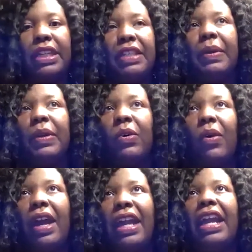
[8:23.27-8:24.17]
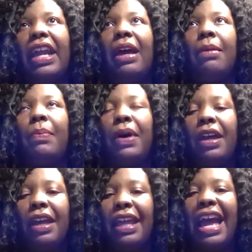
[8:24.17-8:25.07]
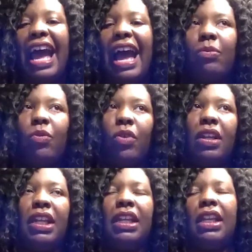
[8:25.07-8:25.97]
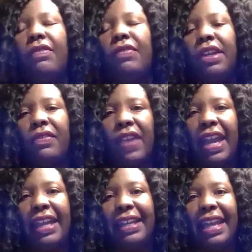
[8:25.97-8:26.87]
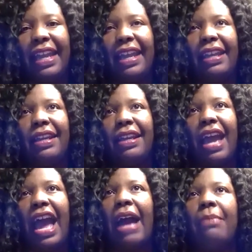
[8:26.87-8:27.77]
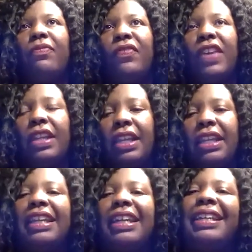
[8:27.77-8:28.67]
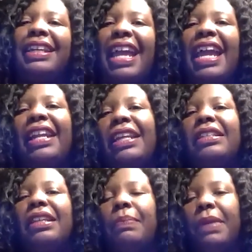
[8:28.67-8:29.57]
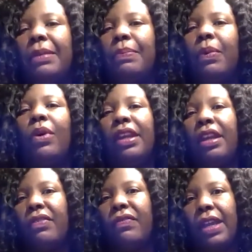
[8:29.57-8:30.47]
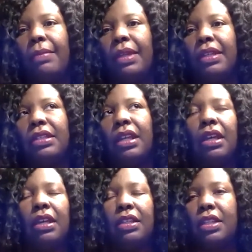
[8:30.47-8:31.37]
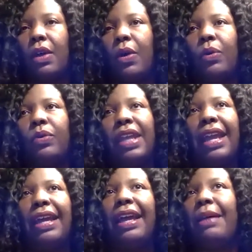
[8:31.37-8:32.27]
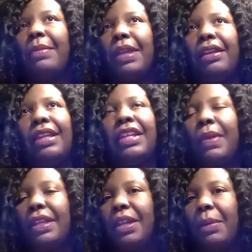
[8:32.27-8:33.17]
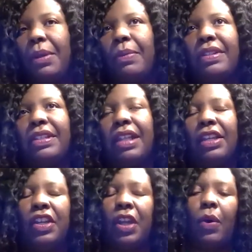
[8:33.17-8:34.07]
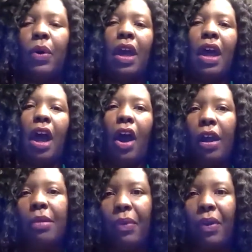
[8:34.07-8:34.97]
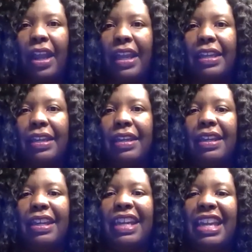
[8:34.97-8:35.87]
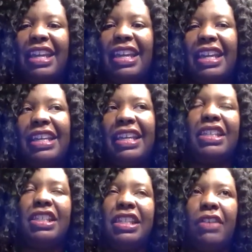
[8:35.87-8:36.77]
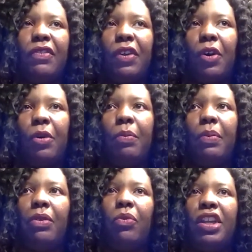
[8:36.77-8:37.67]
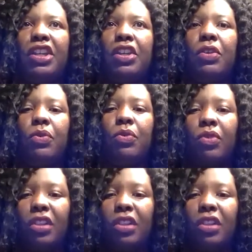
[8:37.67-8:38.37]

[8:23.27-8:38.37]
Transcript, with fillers: It's been great, but I'm really loving the fact that I'm feeling connected to people and their families. So that I mean, that's why I tell people it's like, you know, heartbreak, it, it is difficult, but when you